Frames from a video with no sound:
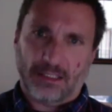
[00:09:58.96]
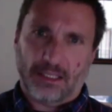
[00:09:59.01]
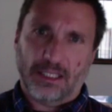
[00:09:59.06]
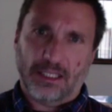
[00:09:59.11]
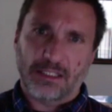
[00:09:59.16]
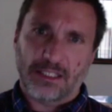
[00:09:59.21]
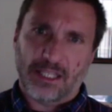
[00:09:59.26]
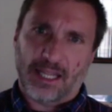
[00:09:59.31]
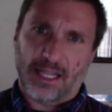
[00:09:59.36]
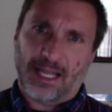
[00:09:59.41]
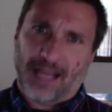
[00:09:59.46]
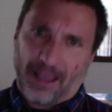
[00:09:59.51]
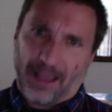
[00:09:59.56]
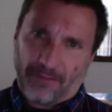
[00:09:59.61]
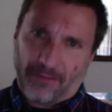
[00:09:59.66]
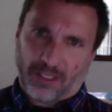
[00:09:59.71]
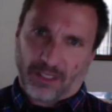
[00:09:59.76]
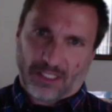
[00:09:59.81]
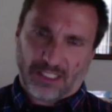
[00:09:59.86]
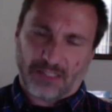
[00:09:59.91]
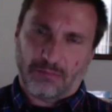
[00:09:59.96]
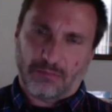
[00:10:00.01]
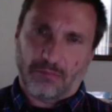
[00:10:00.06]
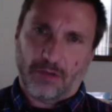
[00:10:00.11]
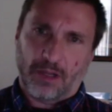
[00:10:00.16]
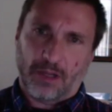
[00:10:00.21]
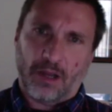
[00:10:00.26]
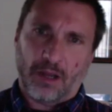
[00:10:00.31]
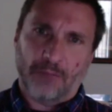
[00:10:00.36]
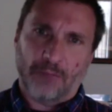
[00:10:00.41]
that evidence.
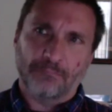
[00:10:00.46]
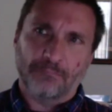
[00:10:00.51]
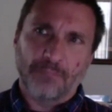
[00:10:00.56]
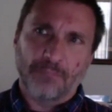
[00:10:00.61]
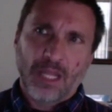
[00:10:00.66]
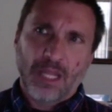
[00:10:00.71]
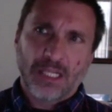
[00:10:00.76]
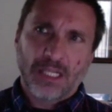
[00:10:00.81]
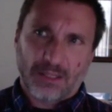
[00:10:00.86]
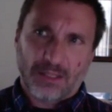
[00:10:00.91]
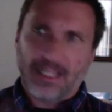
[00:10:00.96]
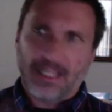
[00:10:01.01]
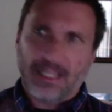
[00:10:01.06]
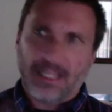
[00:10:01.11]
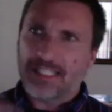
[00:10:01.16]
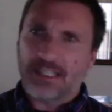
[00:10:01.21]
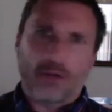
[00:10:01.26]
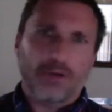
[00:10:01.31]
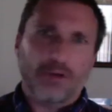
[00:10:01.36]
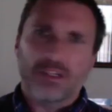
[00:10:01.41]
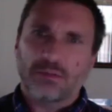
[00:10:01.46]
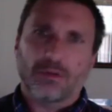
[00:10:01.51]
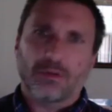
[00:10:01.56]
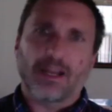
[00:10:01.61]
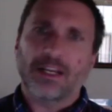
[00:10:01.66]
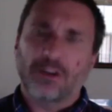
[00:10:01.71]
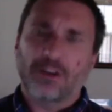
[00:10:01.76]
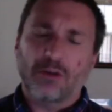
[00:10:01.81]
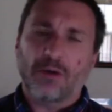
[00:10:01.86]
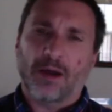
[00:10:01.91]
So that's always what I
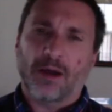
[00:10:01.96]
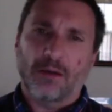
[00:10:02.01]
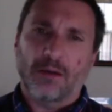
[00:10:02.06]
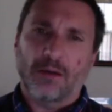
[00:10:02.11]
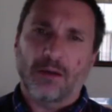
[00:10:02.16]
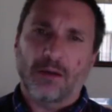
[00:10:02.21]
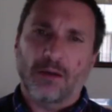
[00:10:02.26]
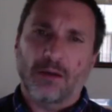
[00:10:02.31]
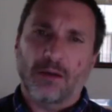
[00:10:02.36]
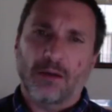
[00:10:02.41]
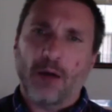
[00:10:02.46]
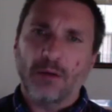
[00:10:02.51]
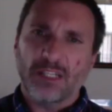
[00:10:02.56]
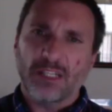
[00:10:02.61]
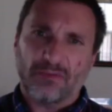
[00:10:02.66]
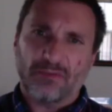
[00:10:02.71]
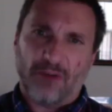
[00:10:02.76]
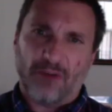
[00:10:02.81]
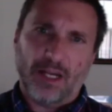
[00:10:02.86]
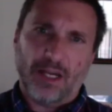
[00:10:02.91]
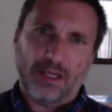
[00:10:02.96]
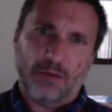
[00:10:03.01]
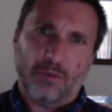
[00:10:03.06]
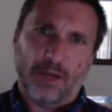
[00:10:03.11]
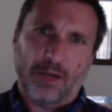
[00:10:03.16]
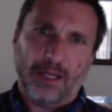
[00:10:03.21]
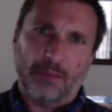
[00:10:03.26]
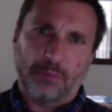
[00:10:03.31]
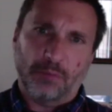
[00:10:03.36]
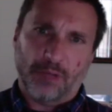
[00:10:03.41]
do. I always find a
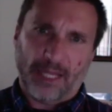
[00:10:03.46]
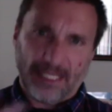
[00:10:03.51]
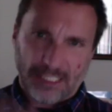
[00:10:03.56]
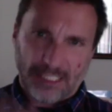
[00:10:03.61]
way to place the